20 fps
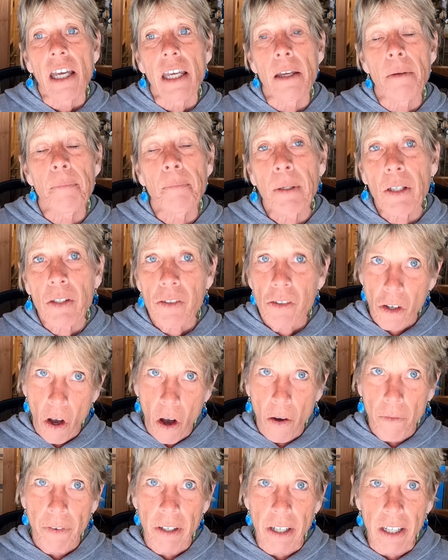it builds
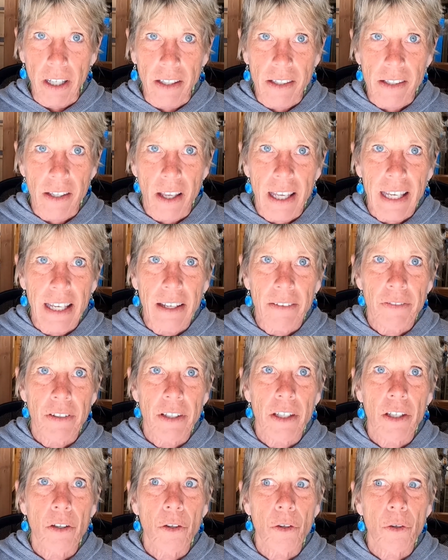confidence.
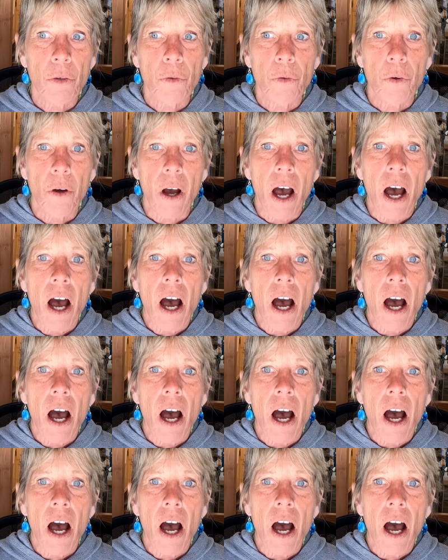If you